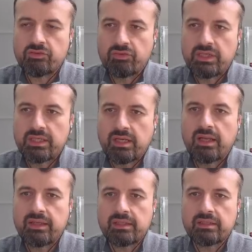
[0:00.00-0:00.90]
it's a really
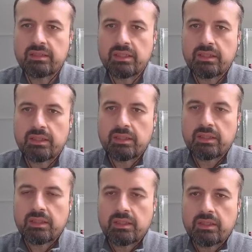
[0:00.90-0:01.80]
clean,
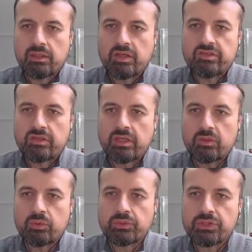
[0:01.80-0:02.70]
nice
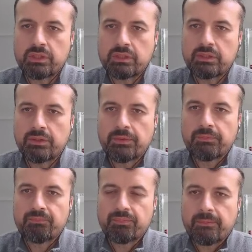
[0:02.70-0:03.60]
looking launcher.
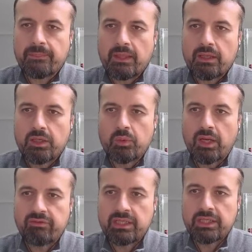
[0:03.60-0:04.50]
You won't
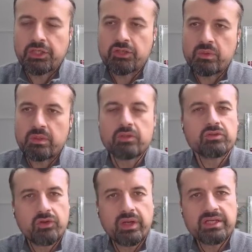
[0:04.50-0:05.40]
have any issues with those
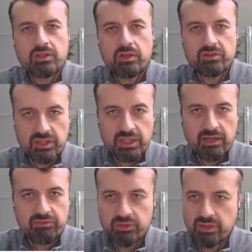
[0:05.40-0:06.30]
gray tiles that you
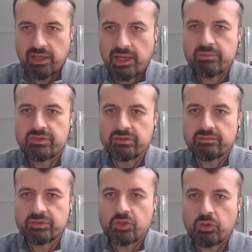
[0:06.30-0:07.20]
have on the
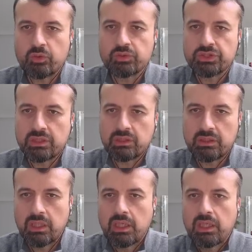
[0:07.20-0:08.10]
Amazon stock
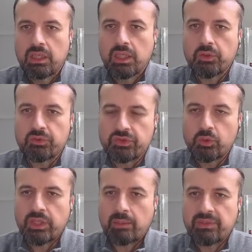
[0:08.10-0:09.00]
launcher. You'll see all your